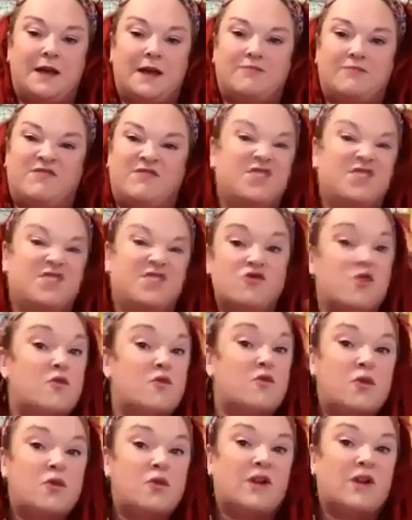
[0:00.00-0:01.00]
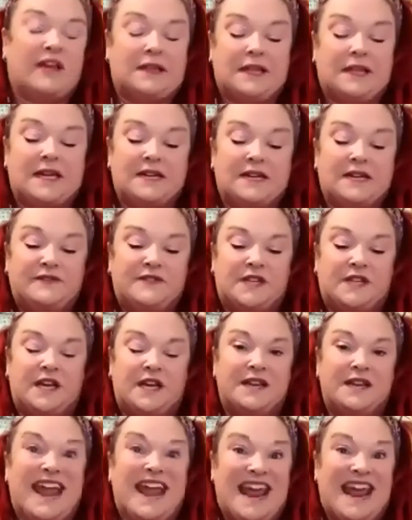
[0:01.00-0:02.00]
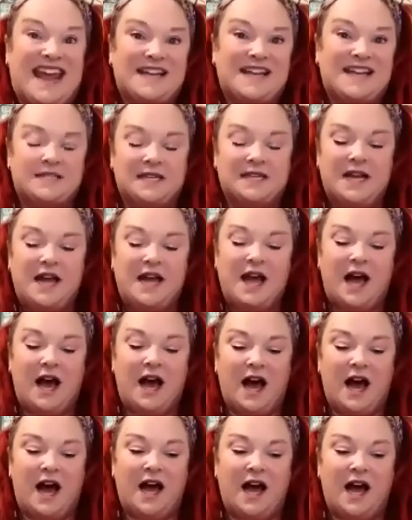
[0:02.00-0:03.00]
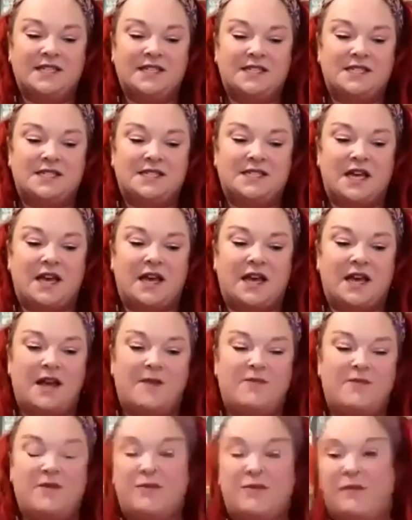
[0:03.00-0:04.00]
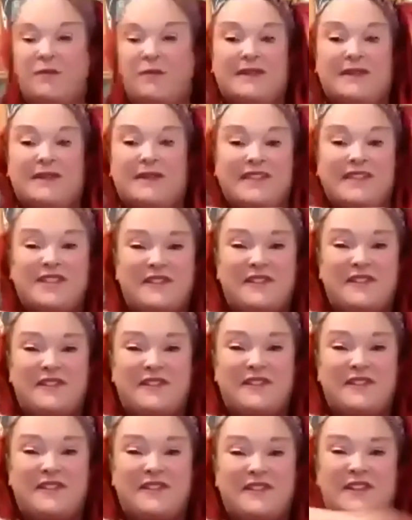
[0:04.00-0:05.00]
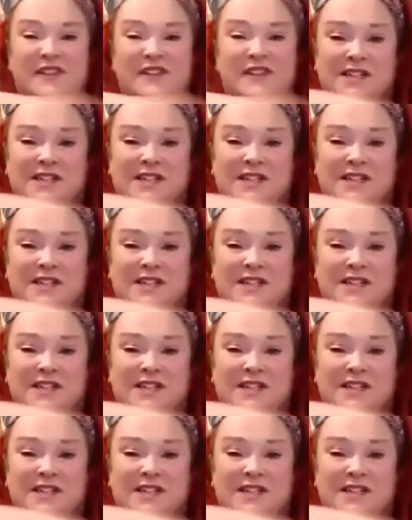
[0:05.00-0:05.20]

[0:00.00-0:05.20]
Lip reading: just the room where they lived and ate. And they would be playing the fiddle, they'd be